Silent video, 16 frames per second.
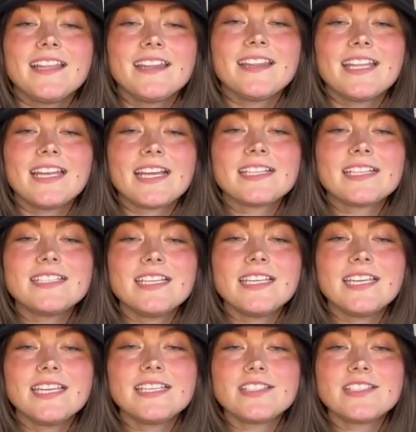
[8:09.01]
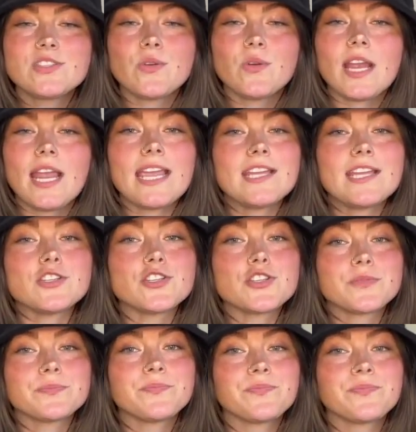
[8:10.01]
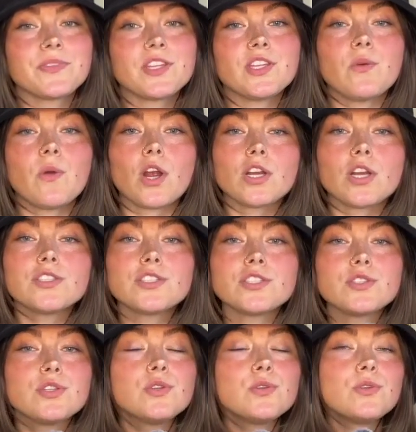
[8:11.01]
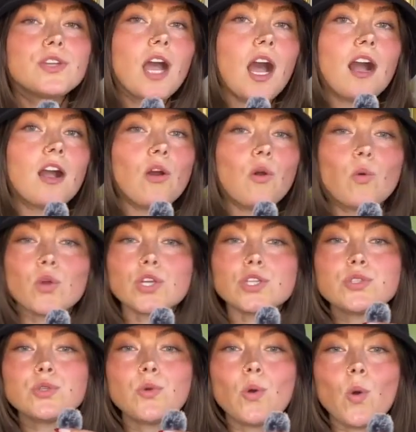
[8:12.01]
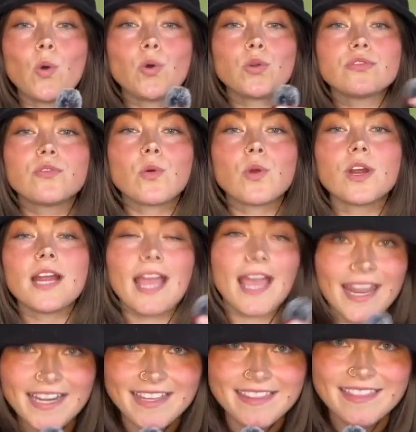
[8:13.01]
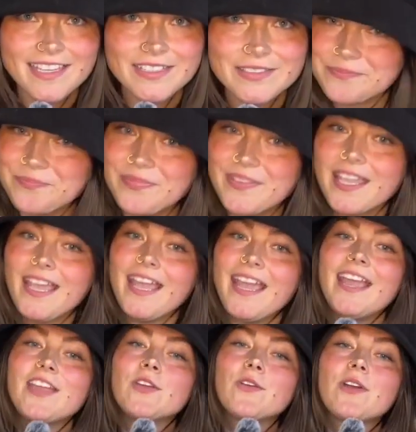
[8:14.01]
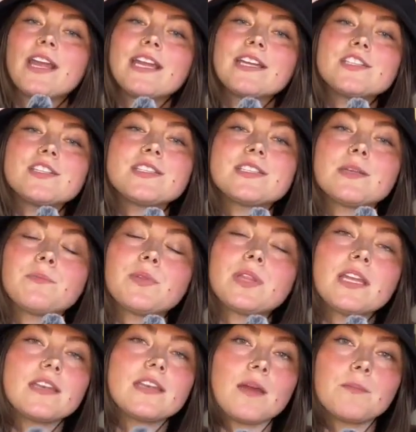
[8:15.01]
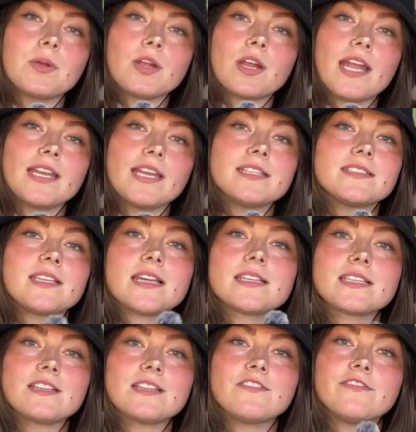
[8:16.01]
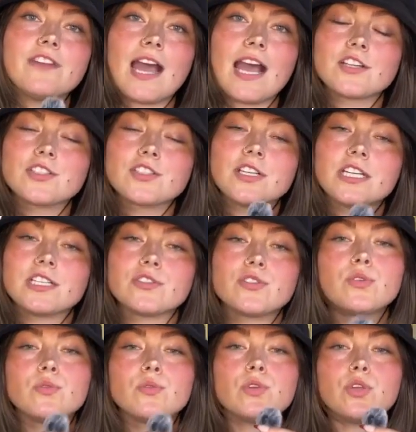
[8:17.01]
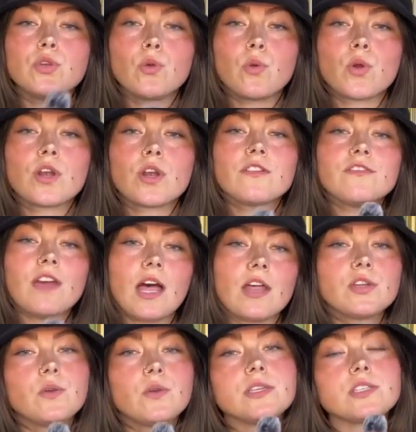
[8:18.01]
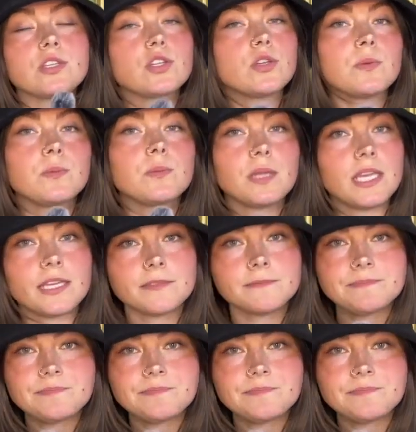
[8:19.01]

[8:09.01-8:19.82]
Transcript: The next thing is your age. You aren't too young or too old for anything. Your age is simply a number, and it doesn't factor into your value as a human being.